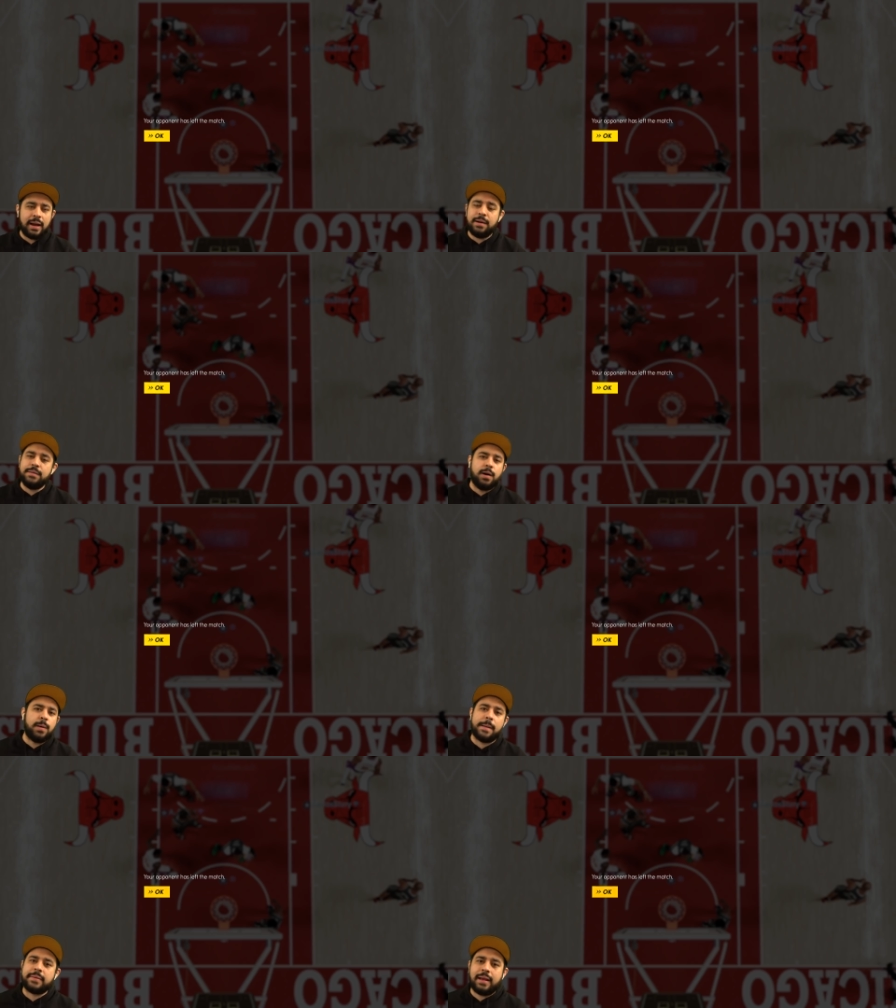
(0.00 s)
I don't even know
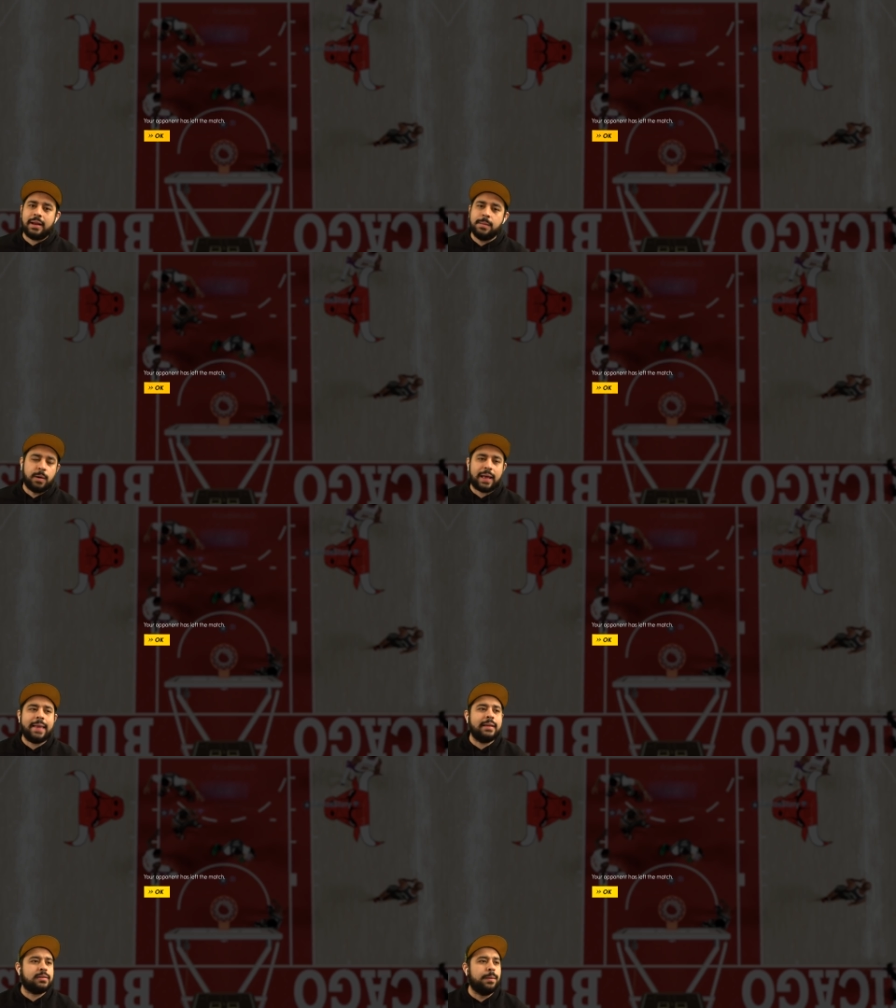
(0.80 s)
what I'm saying anymore.
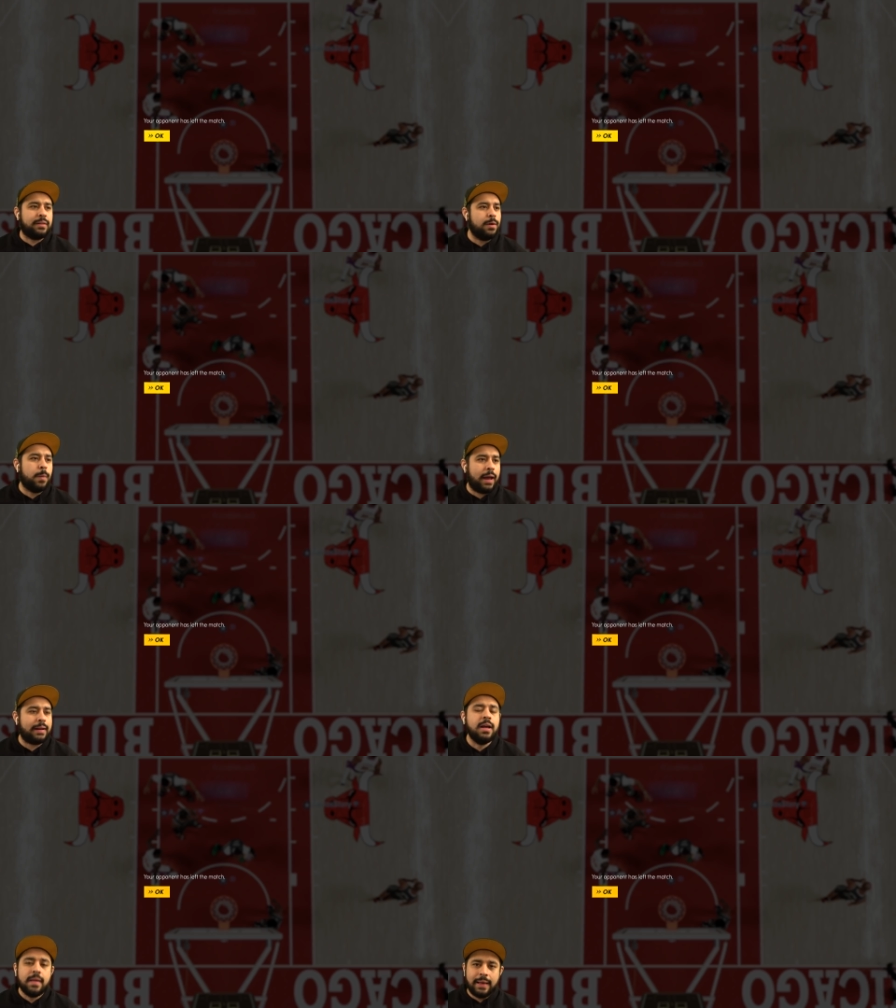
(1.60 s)
Galaxy with D
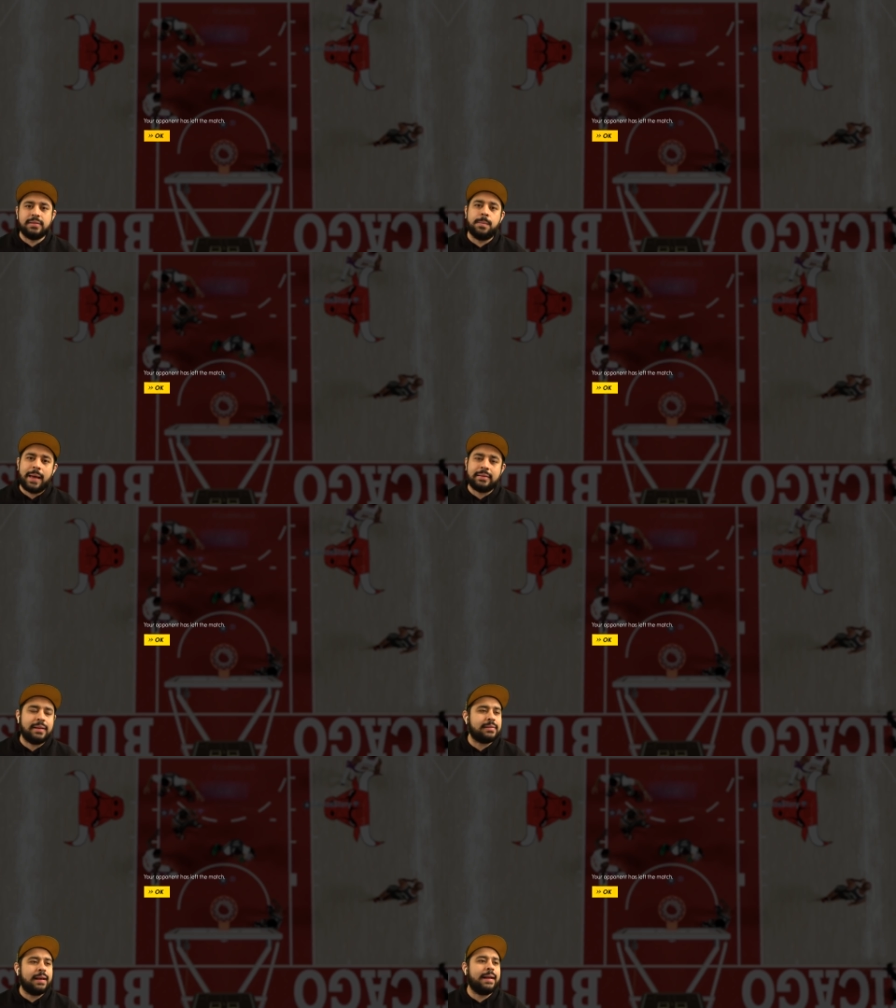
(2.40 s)
Wade is
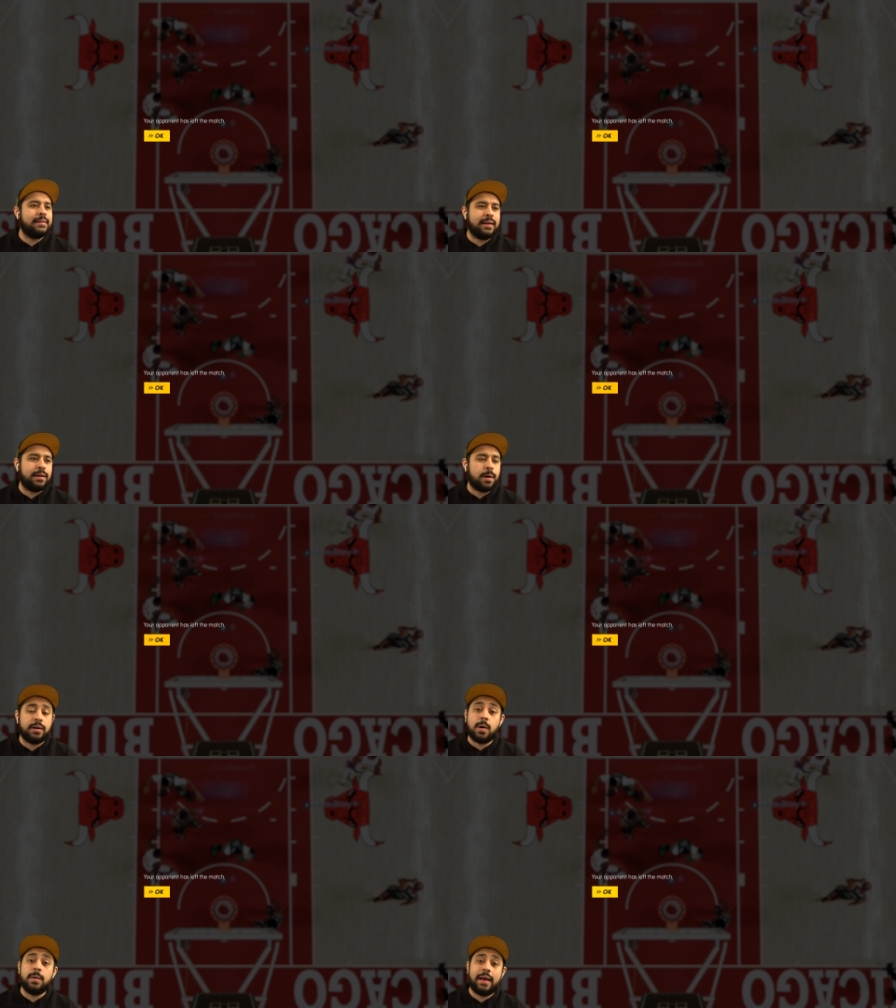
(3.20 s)
amazing. 10 out of 10
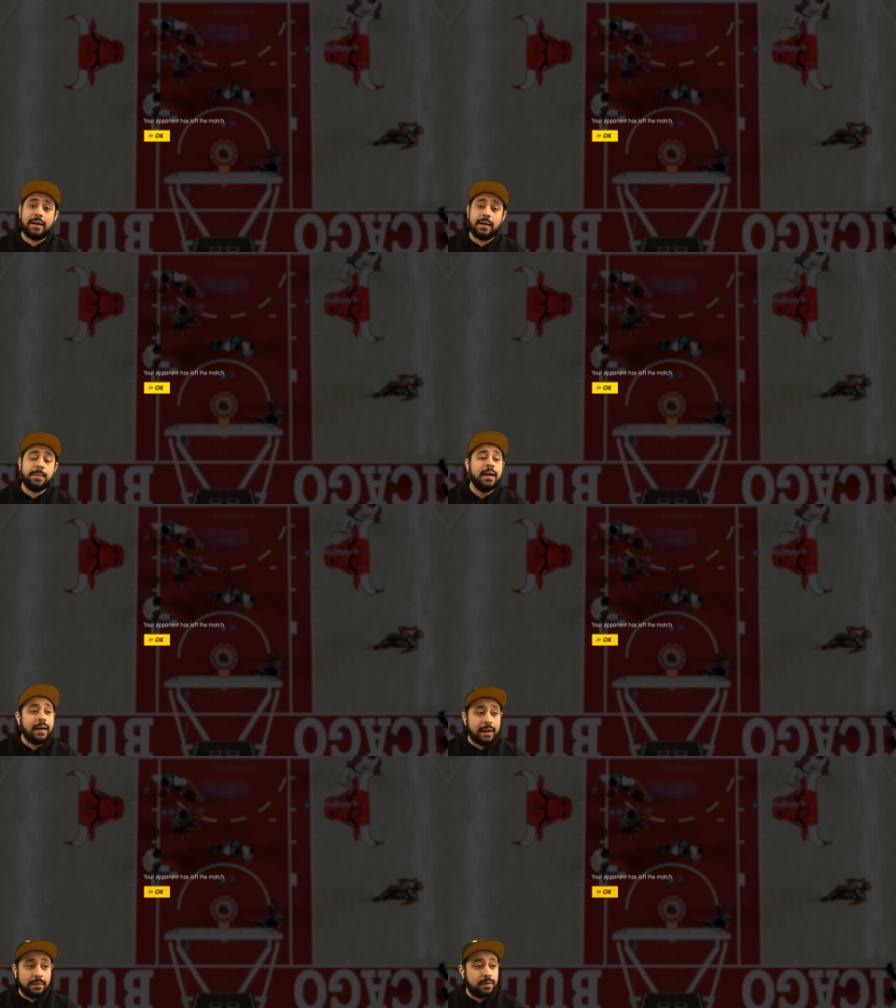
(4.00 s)
card. Go get him.
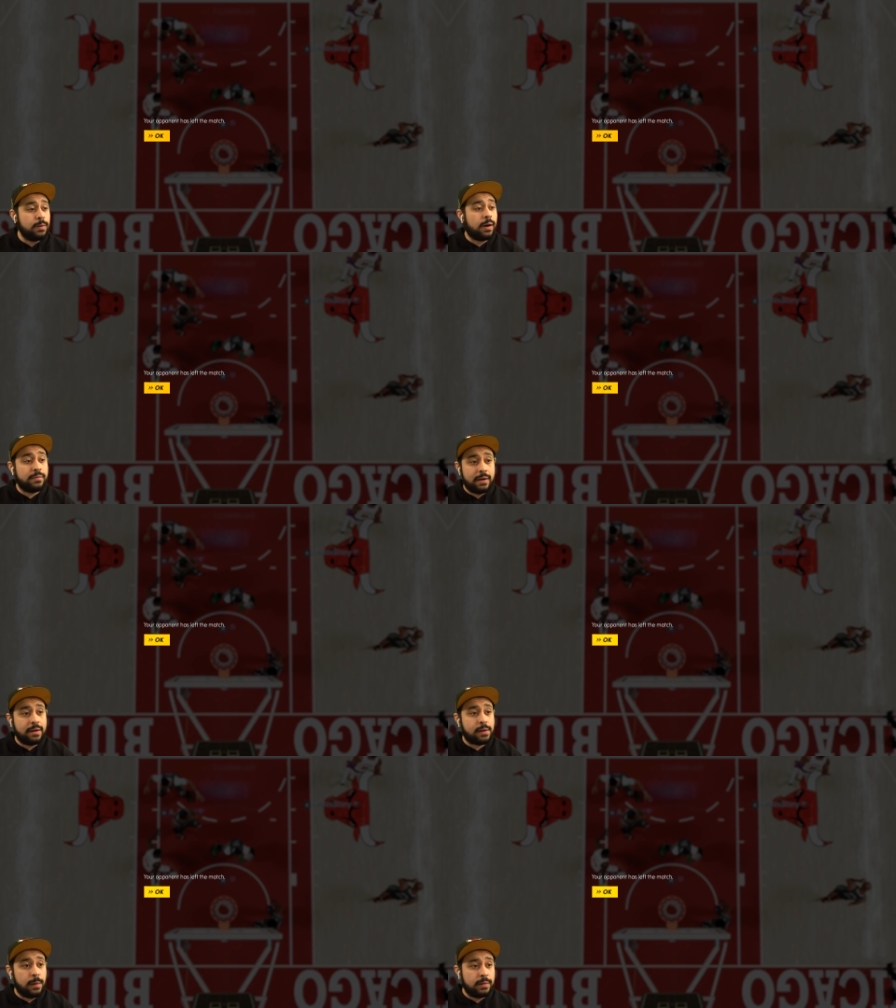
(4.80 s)
And if you are
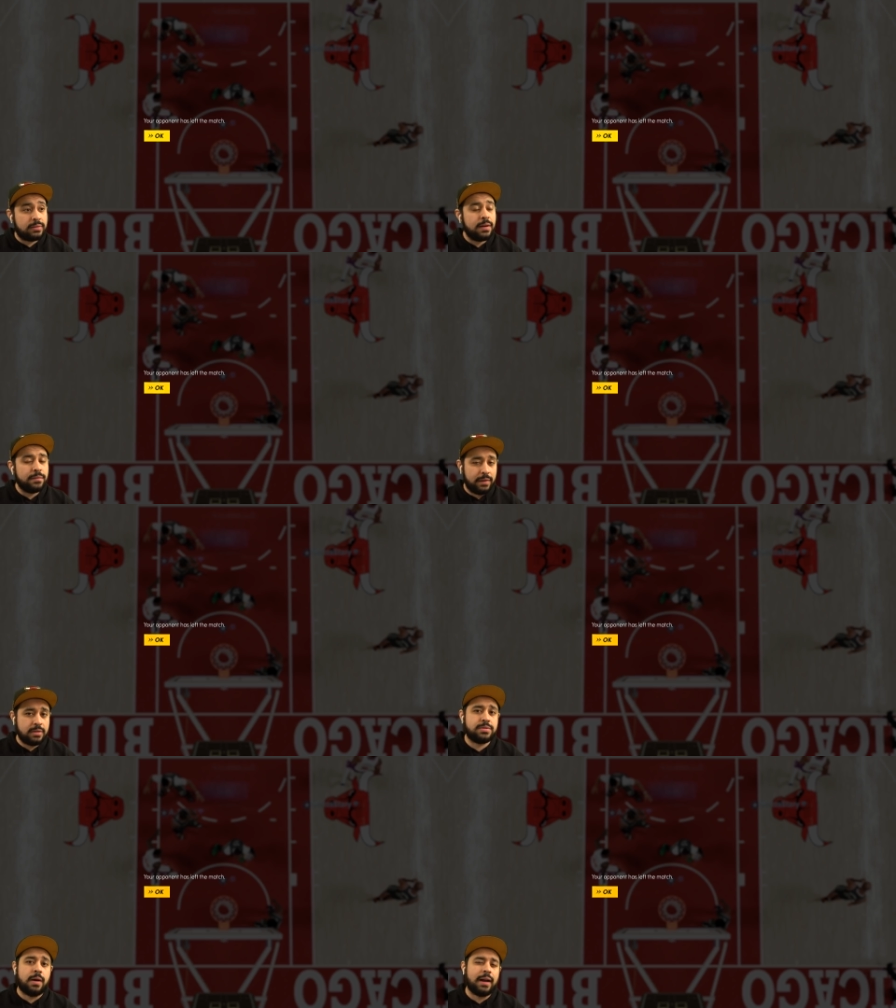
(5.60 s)
very close,
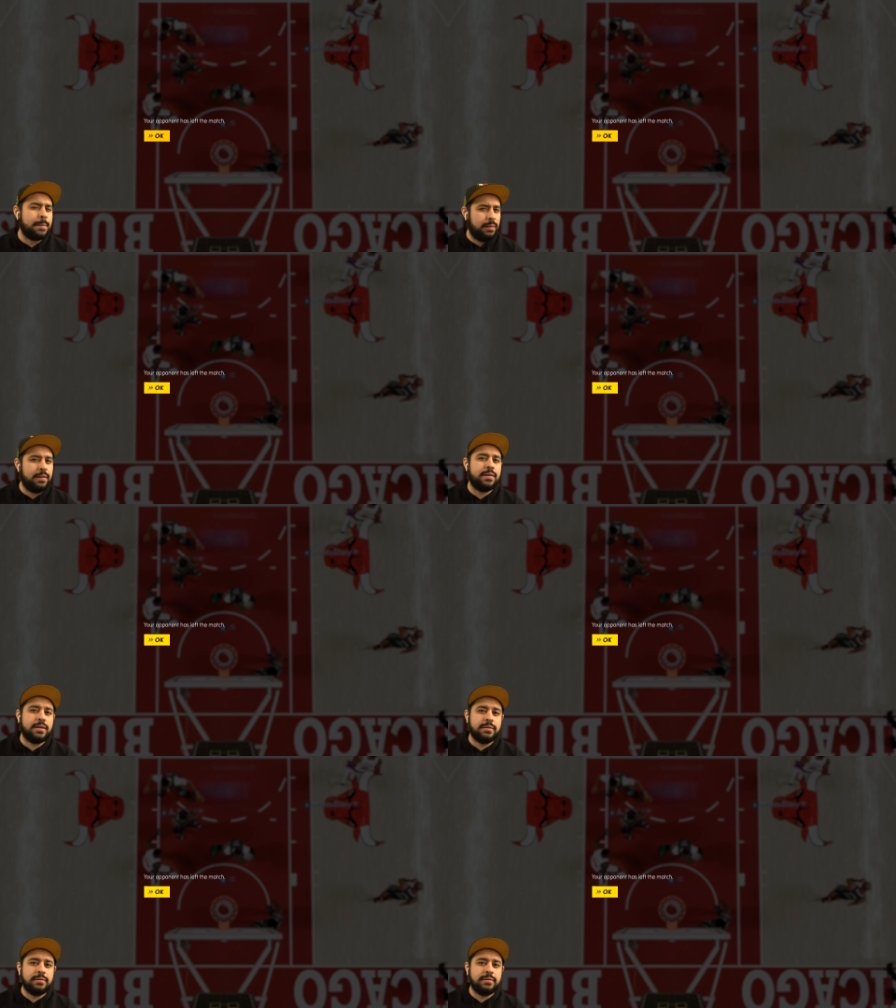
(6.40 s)
Finish strong. I believe in you.